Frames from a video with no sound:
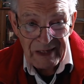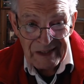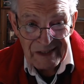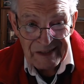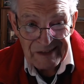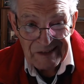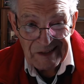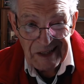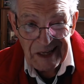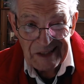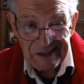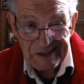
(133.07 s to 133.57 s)

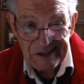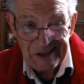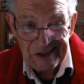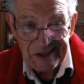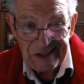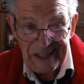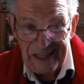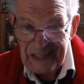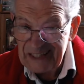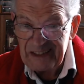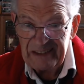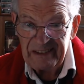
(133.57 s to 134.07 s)
That's
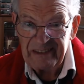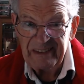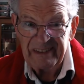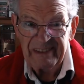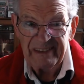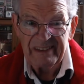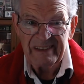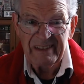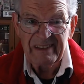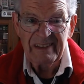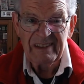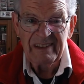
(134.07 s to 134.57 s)
it,
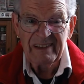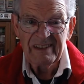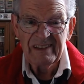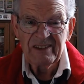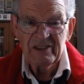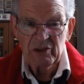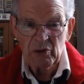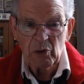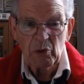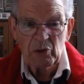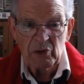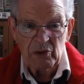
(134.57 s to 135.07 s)

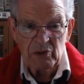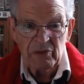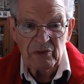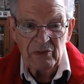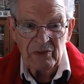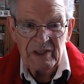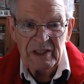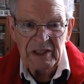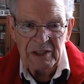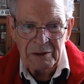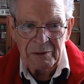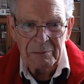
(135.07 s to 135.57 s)
sort of
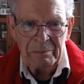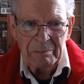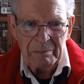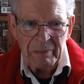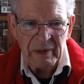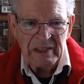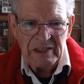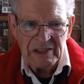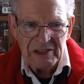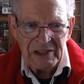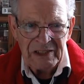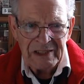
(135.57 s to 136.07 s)
in a
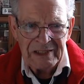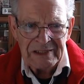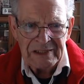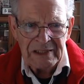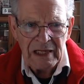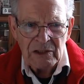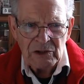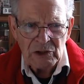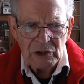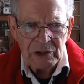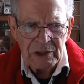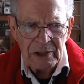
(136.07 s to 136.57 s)
basic
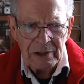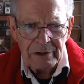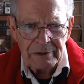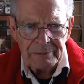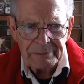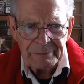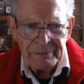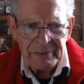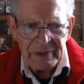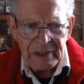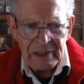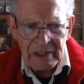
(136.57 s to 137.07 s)
nutshell.
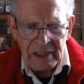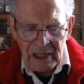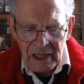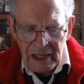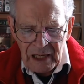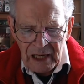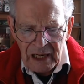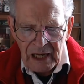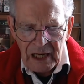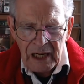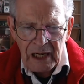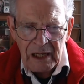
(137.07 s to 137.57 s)

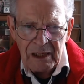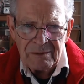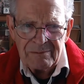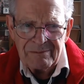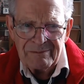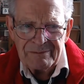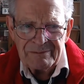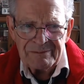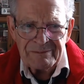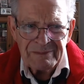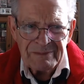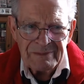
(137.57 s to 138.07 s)
Um,
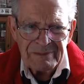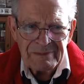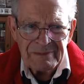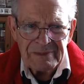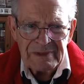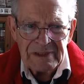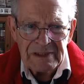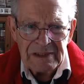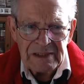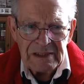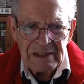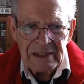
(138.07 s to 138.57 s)

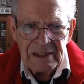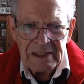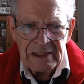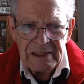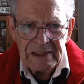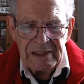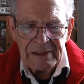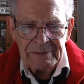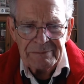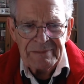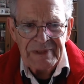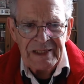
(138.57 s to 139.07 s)

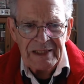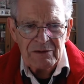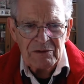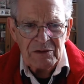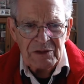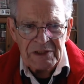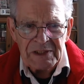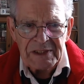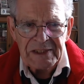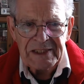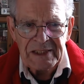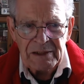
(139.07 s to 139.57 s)
I'm now going to
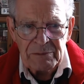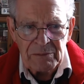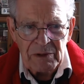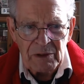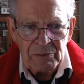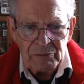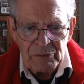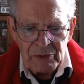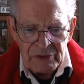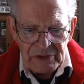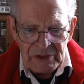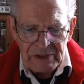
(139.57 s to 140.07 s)
come up
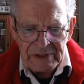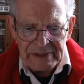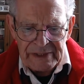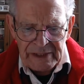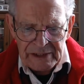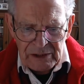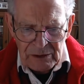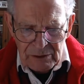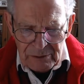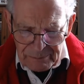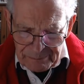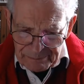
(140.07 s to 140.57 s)
with a
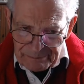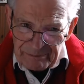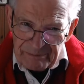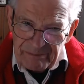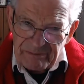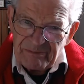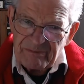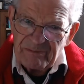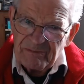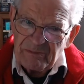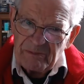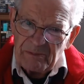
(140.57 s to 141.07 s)
little
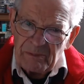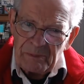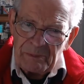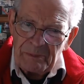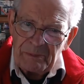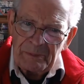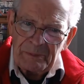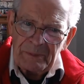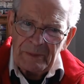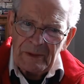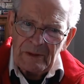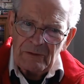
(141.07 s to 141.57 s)

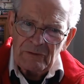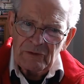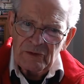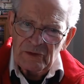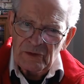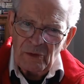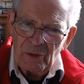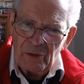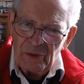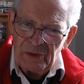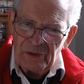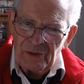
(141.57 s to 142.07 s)

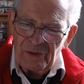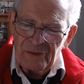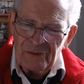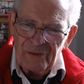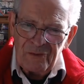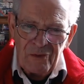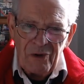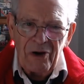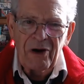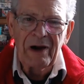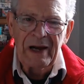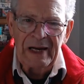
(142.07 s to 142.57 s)
sort of
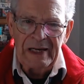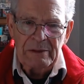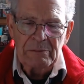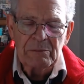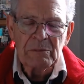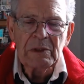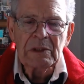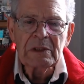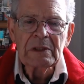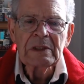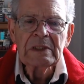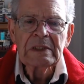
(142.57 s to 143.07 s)
rhyme
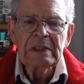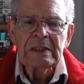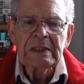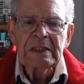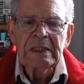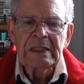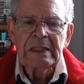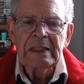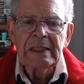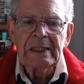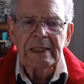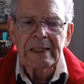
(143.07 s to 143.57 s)

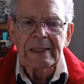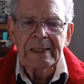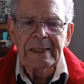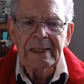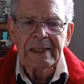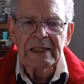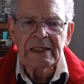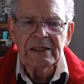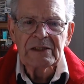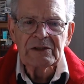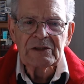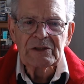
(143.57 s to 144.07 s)

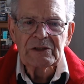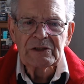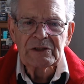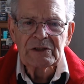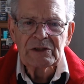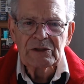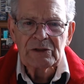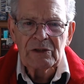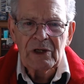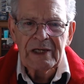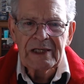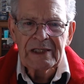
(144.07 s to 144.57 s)
and
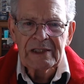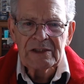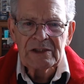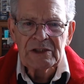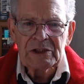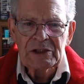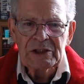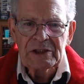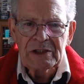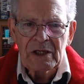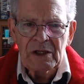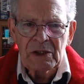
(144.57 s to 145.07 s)
try and
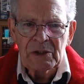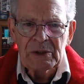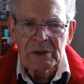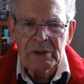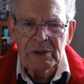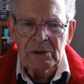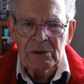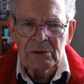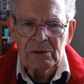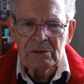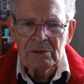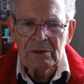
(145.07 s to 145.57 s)
show
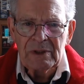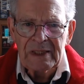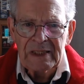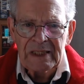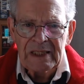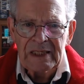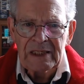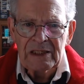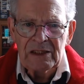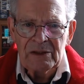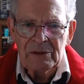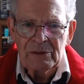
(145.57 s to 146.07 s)
you
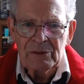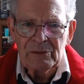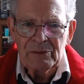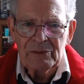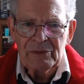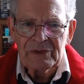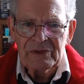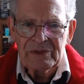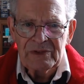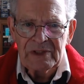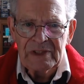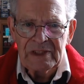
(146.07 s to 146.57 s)
how
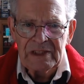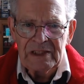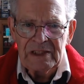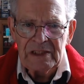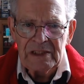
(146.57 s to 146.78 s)
with the